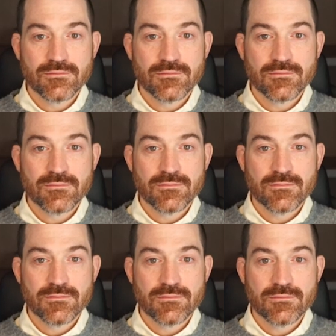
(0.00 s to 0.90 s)

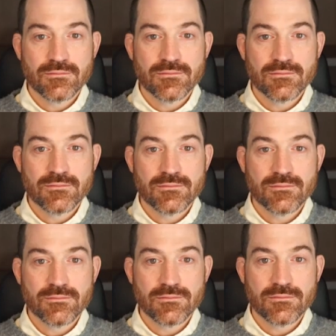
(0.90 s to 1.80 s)

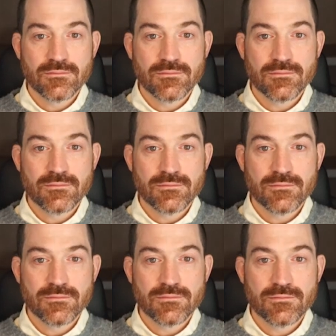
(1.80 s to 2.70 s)

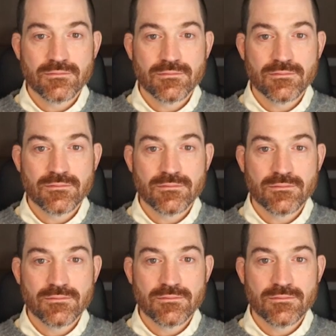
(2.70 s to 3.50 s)
The person shown says nothing.